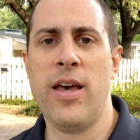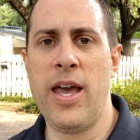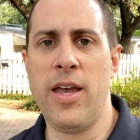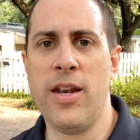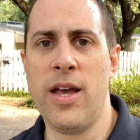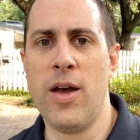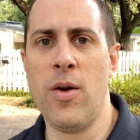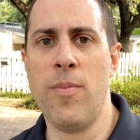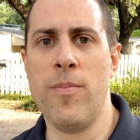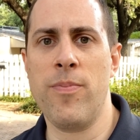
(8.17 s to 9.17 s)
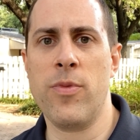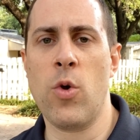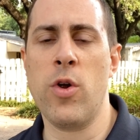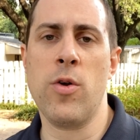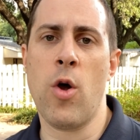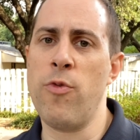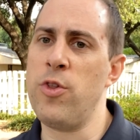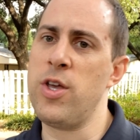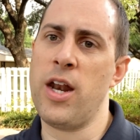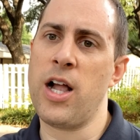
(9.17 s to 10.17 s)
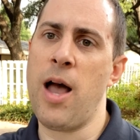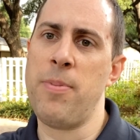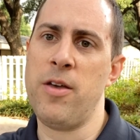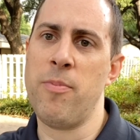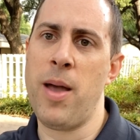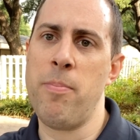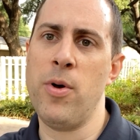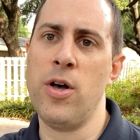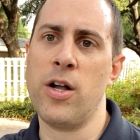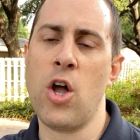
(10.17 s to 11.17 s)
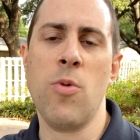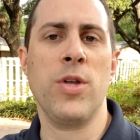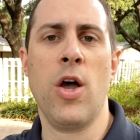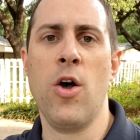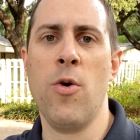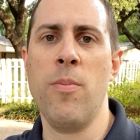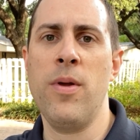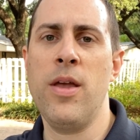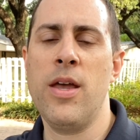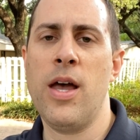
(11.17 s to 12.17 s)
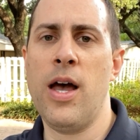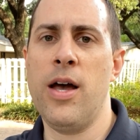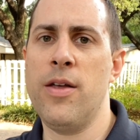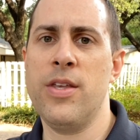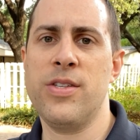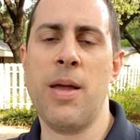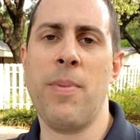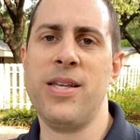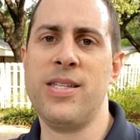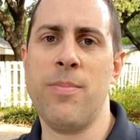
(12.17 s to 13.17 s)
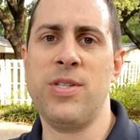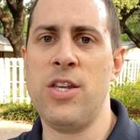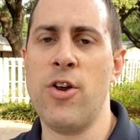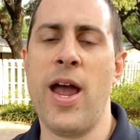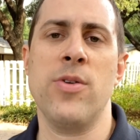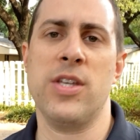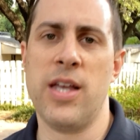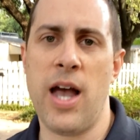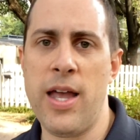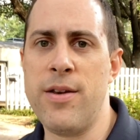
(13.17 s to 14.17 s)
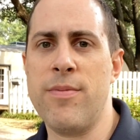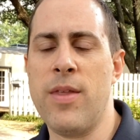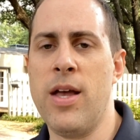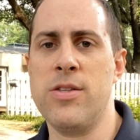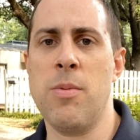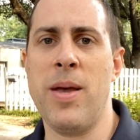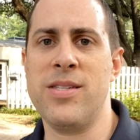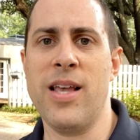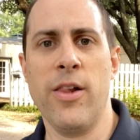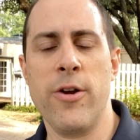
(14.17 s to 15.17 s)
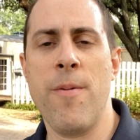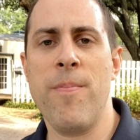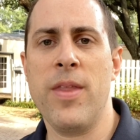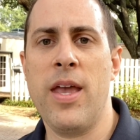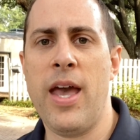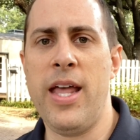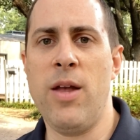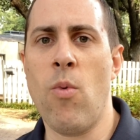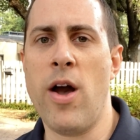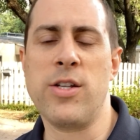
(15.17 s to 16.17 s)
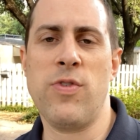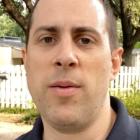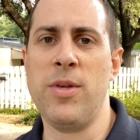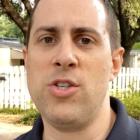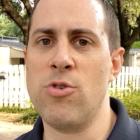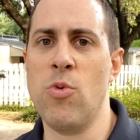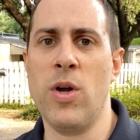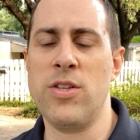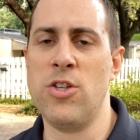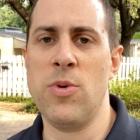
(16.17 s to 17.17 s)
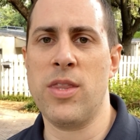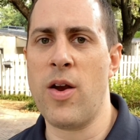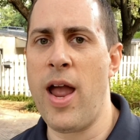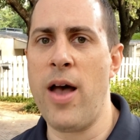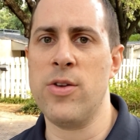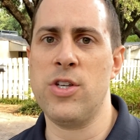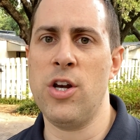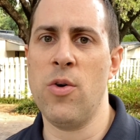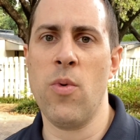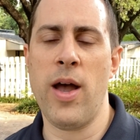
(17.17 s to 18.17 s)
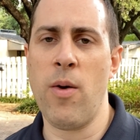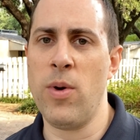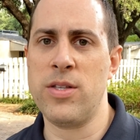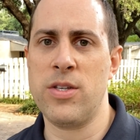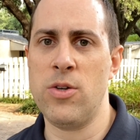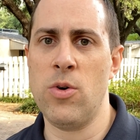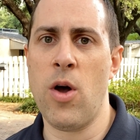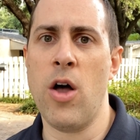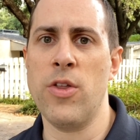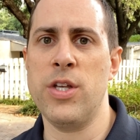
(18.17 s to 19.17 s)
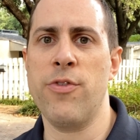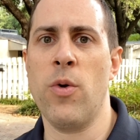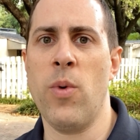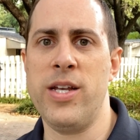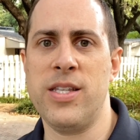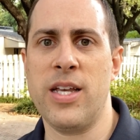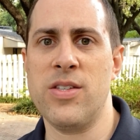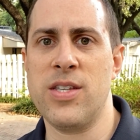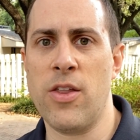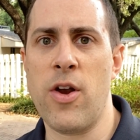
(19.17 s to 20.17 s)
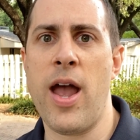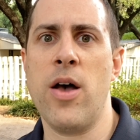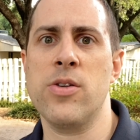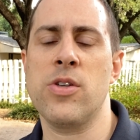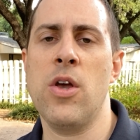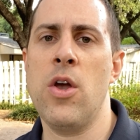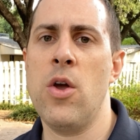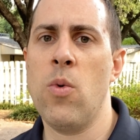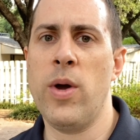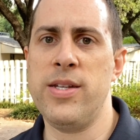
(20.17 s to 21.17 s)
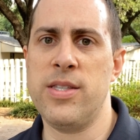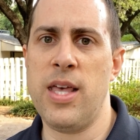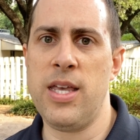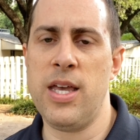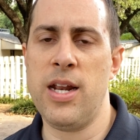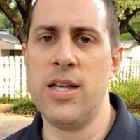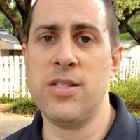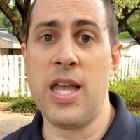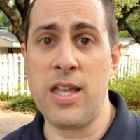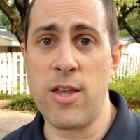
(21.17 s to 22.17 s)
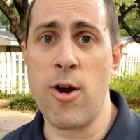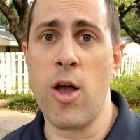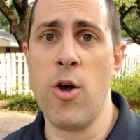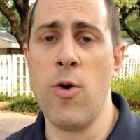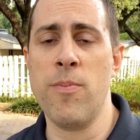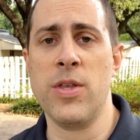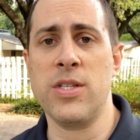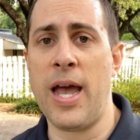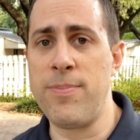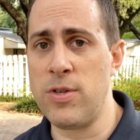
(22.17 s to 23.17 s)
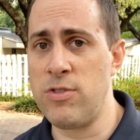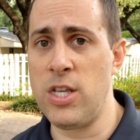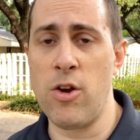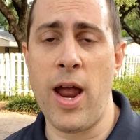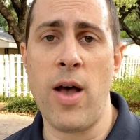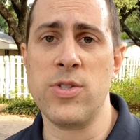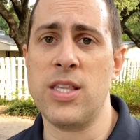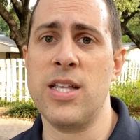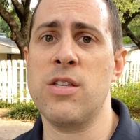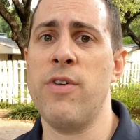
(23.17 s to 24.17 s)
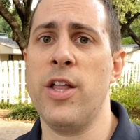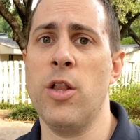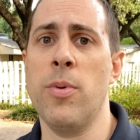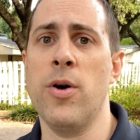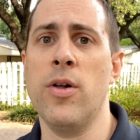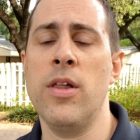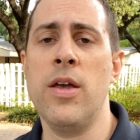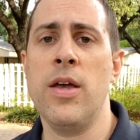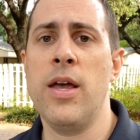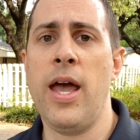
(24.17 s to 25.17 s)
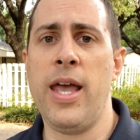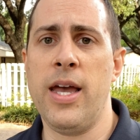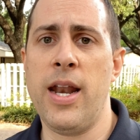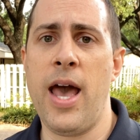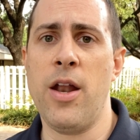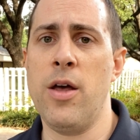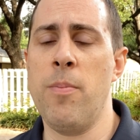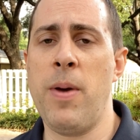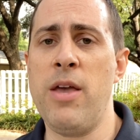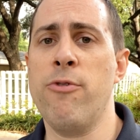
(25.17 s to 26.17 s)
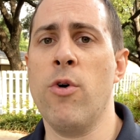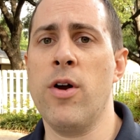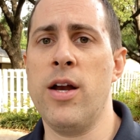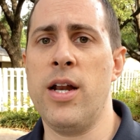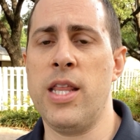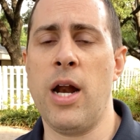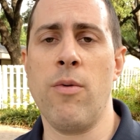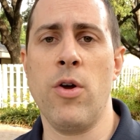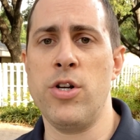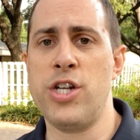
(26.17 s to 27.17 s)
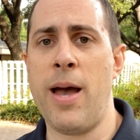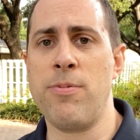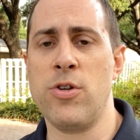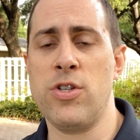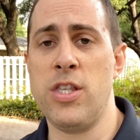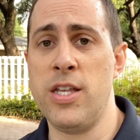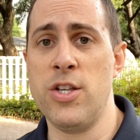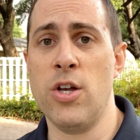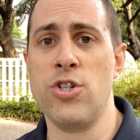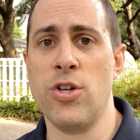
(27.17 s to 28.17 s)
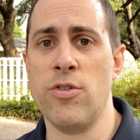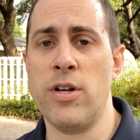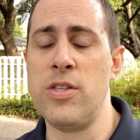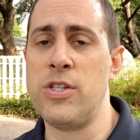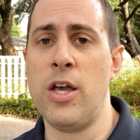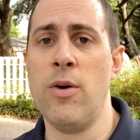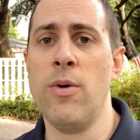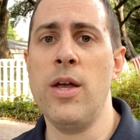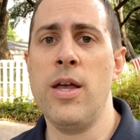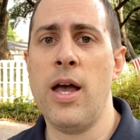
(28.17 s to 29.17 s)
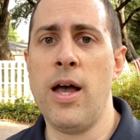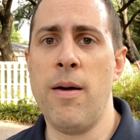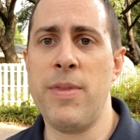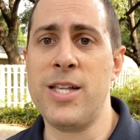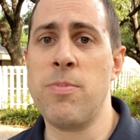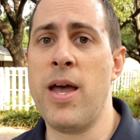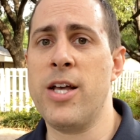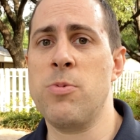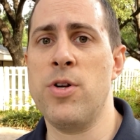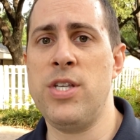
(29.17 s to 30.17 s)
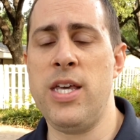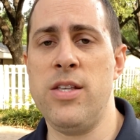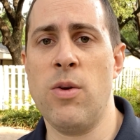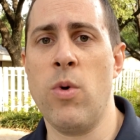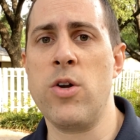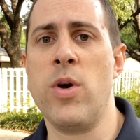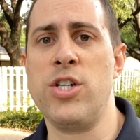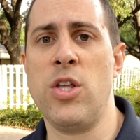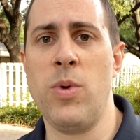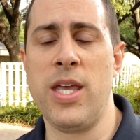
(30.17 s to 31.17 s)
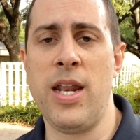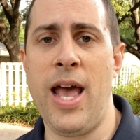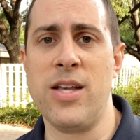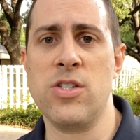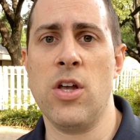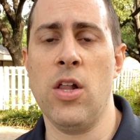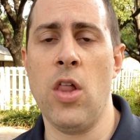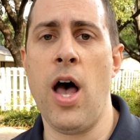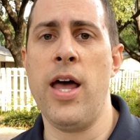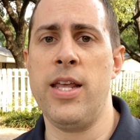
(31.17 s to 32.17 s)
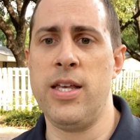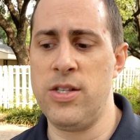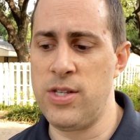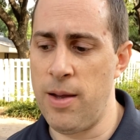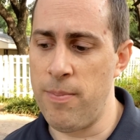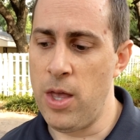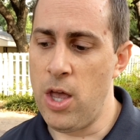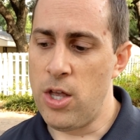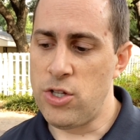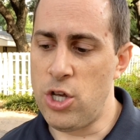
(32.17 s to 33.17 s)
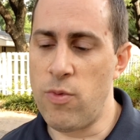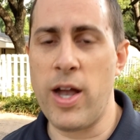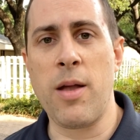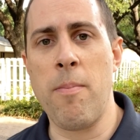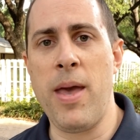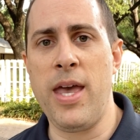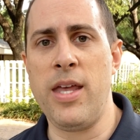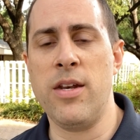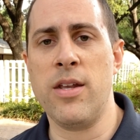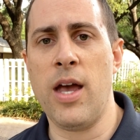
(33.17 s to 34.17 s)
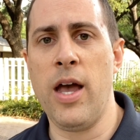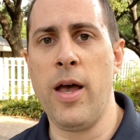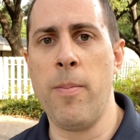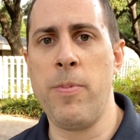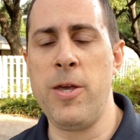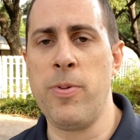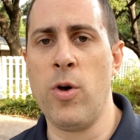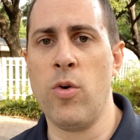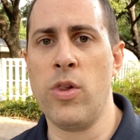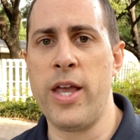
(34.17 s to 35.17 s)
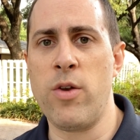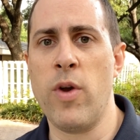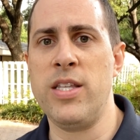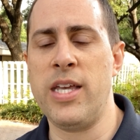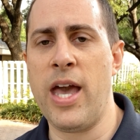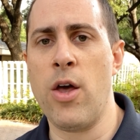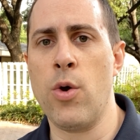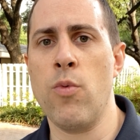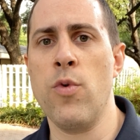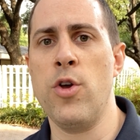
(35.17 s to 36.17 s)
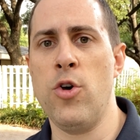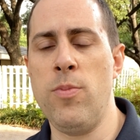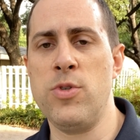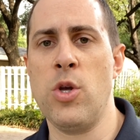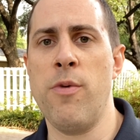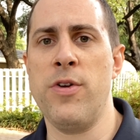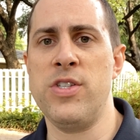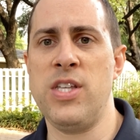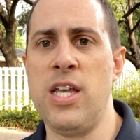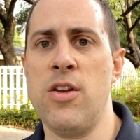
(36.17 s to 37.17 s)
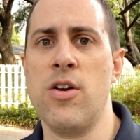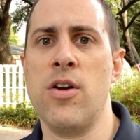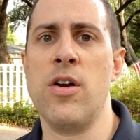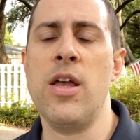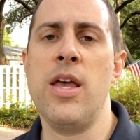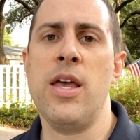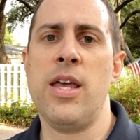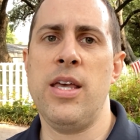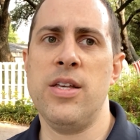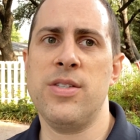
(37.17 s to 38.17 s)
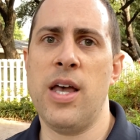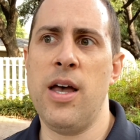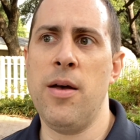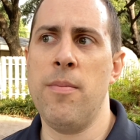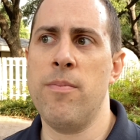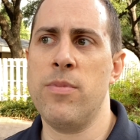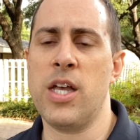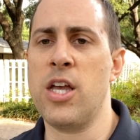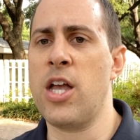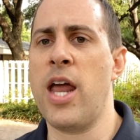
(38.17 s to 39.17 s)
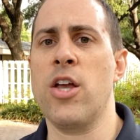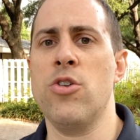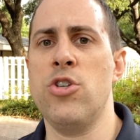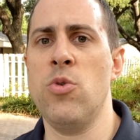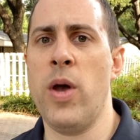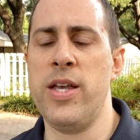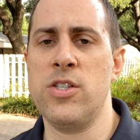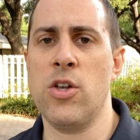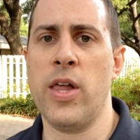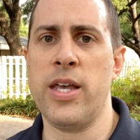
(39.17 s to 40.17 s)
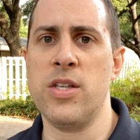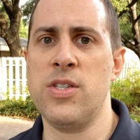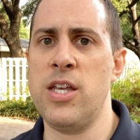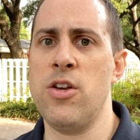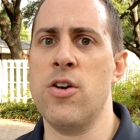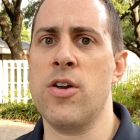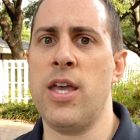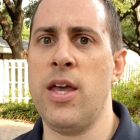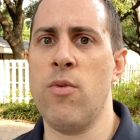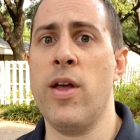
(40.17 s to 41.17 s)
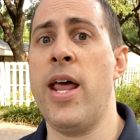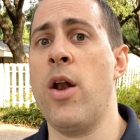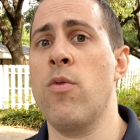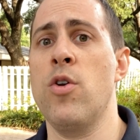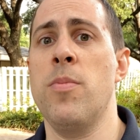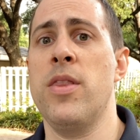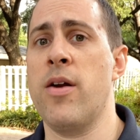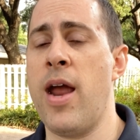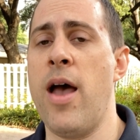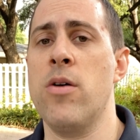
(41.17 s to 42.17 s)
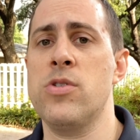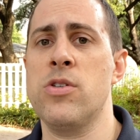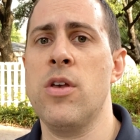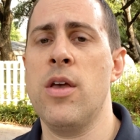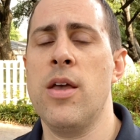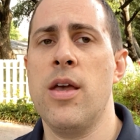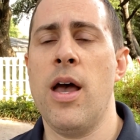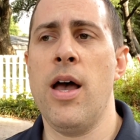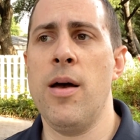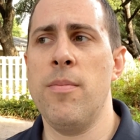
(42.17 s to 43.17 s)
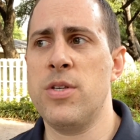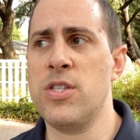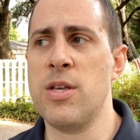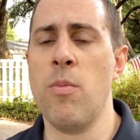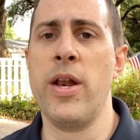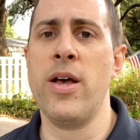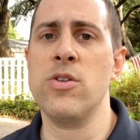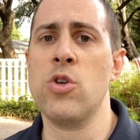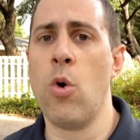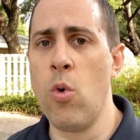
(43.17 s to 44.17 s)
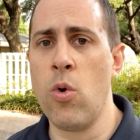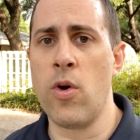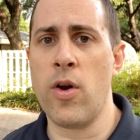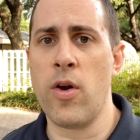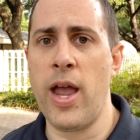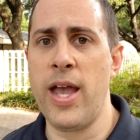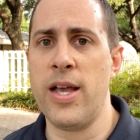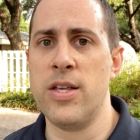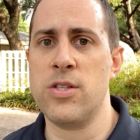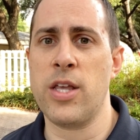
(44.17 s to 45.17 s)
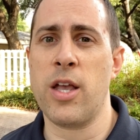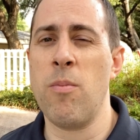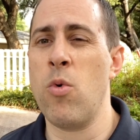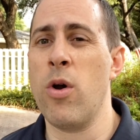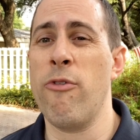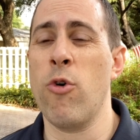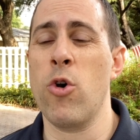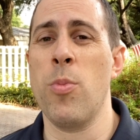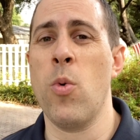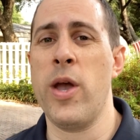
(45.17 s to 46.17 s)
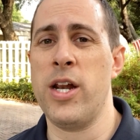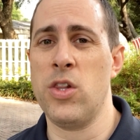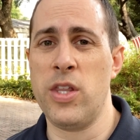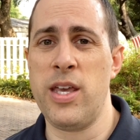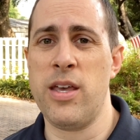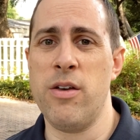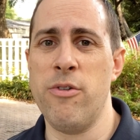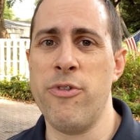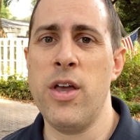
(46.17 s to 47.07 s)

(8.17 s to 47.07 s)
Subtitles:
And or hopefully you got a copy of my book, Home to Home, the Step-by-Step Senior Housing Guide. It's a bestseller. And it walks families through what to do with their house, all the different ways they can sell their house, ways they can stay in their home, the types of senior housing that's available, and how to pay for it. And then I wrote a chapter to the adult children. So that's my expertise. And one question that we get asked a lot is, do you recommend people like renting out a room? So if a senior is, that can kind of go two ways. So like a senior can rent out a room in their house to someone else, or as like a more affordable way to live,